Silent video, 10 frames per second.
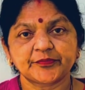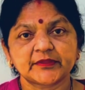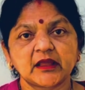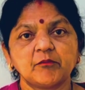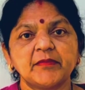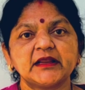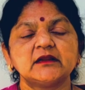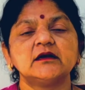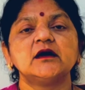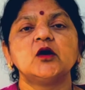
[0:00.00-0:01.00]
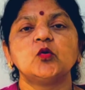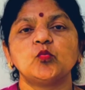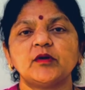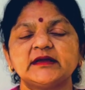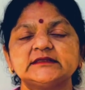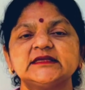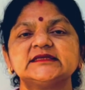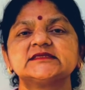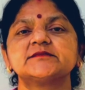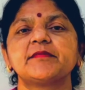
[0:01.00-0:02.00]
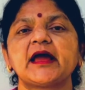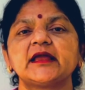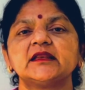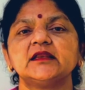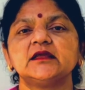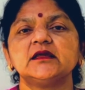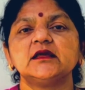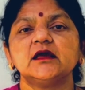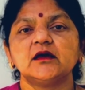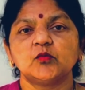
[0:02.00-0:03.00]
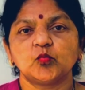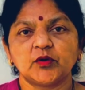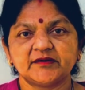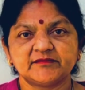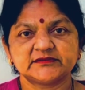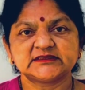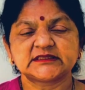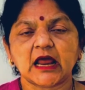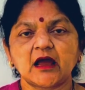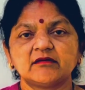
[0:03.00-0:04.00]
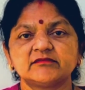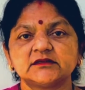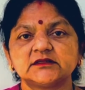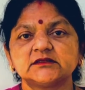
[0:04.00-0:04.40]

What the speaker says: The baker and his family never starved,